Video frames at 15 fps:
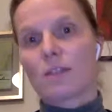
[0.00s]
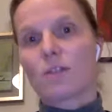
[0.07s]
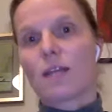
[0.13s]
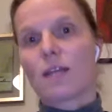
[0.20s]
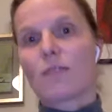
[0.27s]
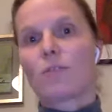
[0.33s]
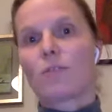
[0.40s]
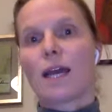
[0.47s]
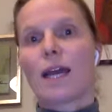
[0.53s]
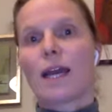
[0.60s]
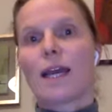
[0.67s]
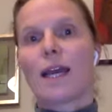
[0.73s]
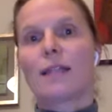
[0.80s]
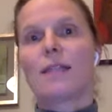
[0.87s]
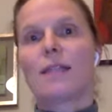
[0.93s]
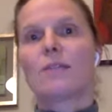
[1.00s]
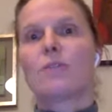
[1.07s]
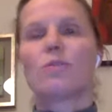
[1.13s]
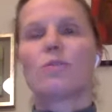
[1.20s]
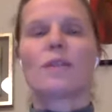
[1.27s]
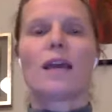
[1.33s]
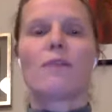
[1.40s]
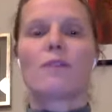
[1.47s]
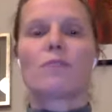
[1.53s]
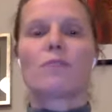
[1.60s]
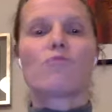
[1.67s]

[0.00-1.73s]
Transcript: So that's what I did. Don't have a